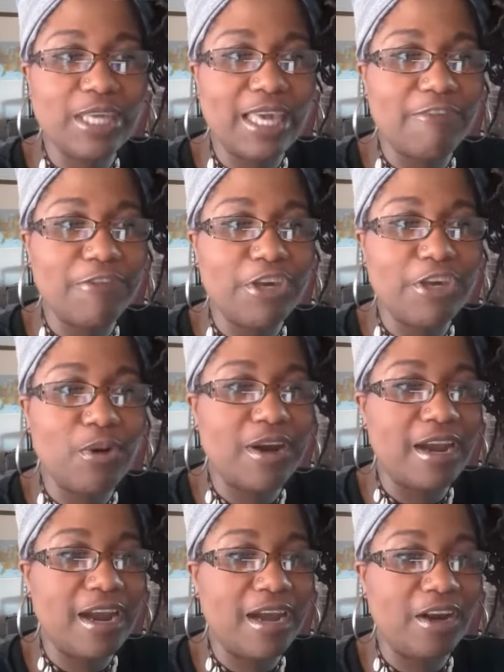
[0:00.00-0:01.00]
If you are
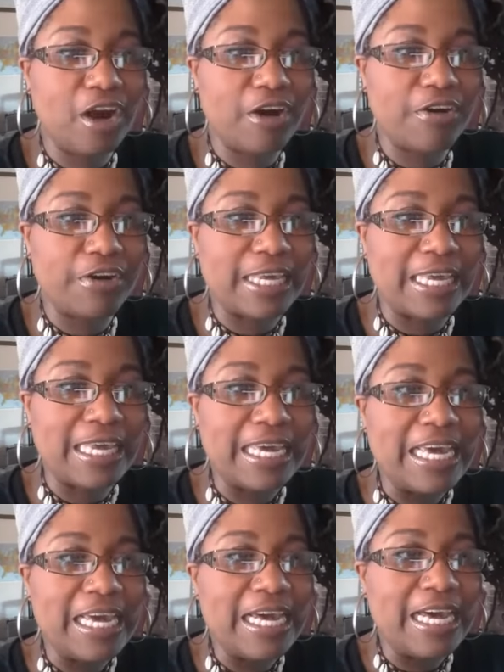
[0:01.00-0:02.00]
not already
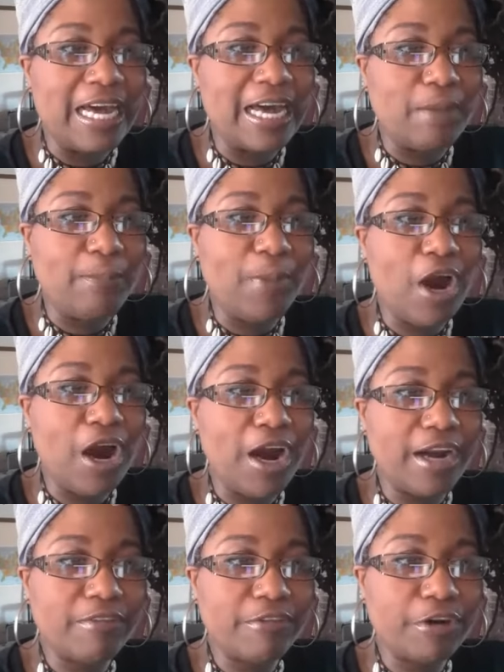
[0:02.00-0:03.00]
part
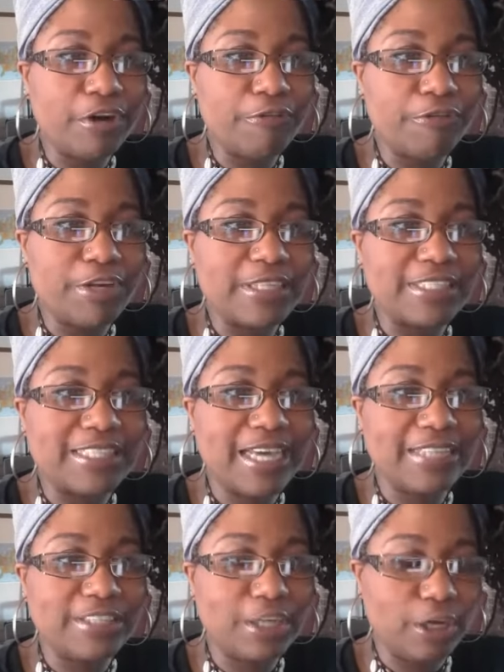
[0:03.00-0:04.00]
of Girlfriends'
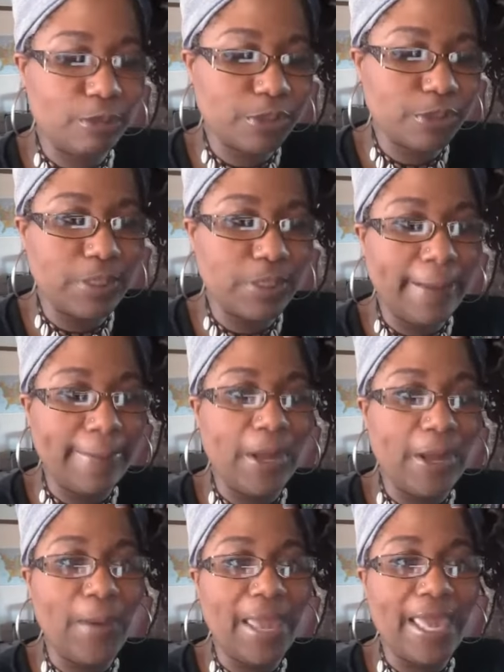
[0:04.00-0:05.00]
Guide to Homeschooling,
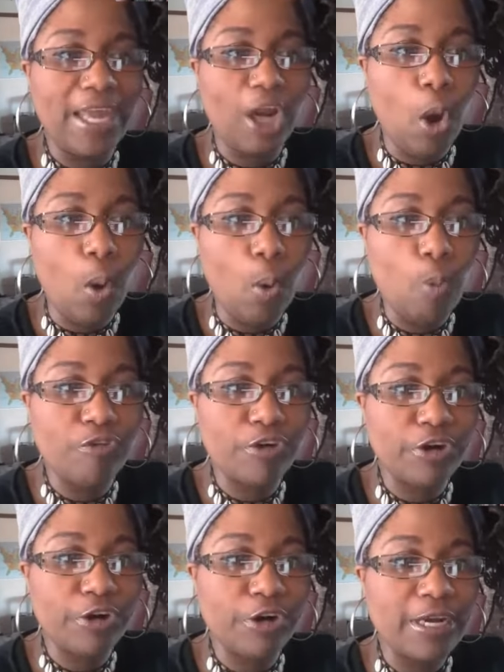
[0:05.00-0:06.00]
go ahead
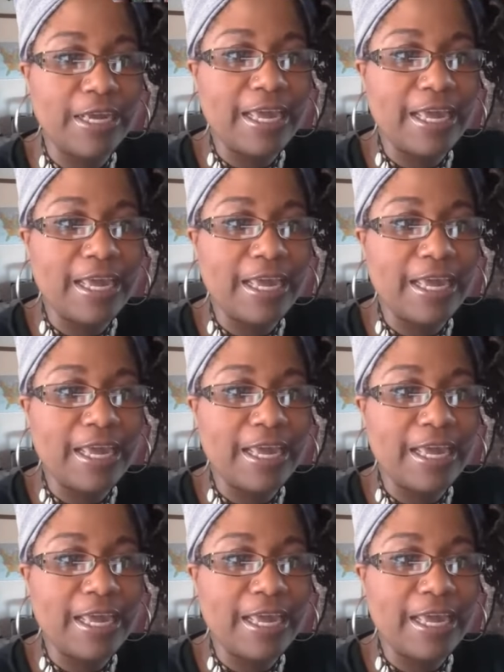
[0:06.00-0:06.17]
over